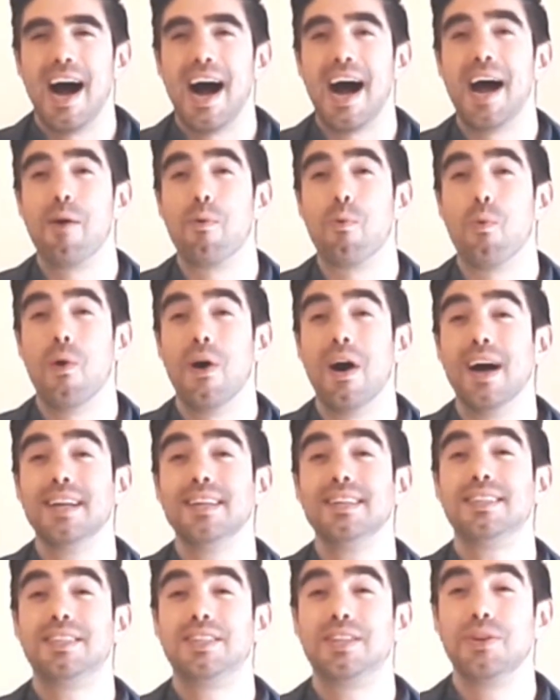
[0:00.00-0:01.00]
I
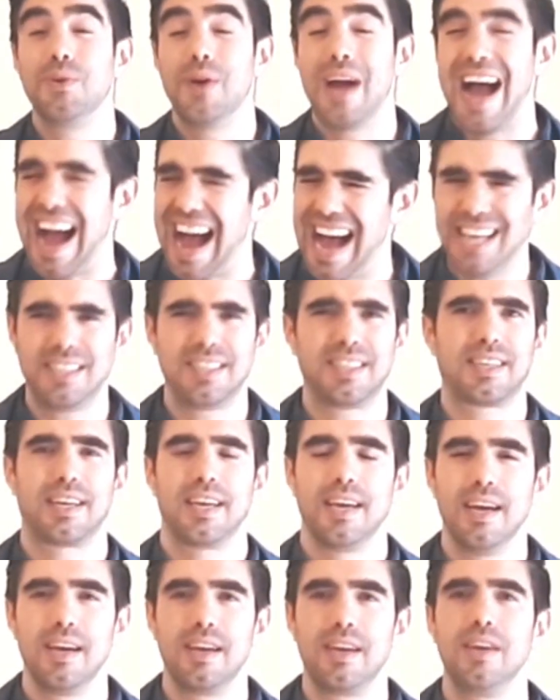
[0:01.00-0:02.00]
want to ask
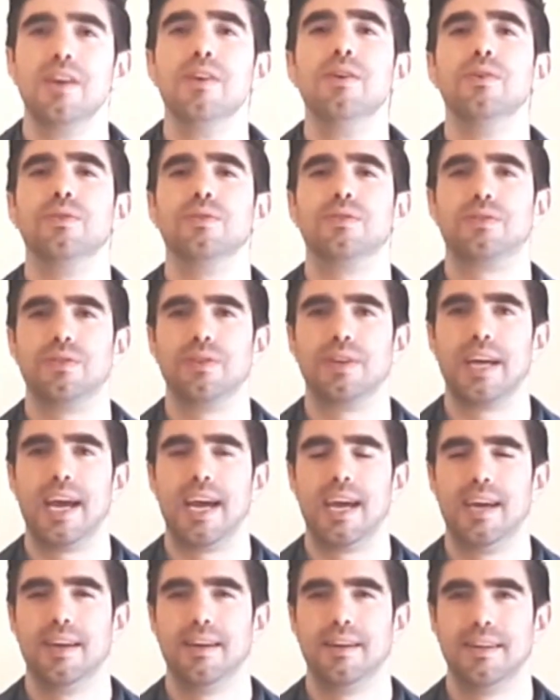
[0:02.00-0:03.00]
you
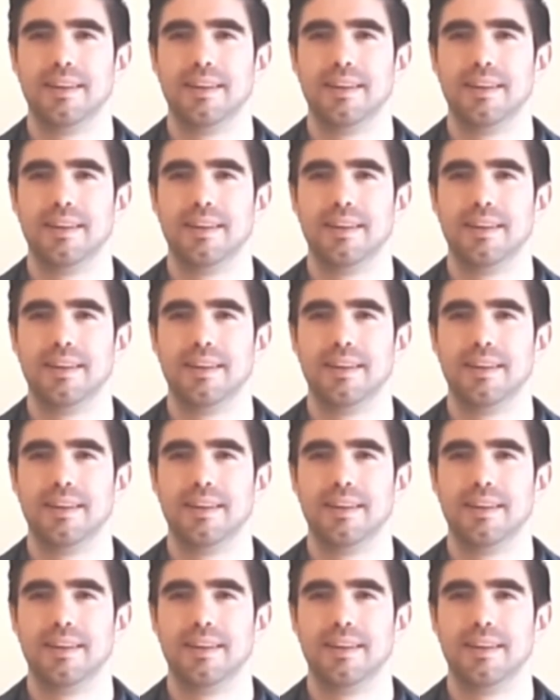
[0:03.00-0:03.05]
today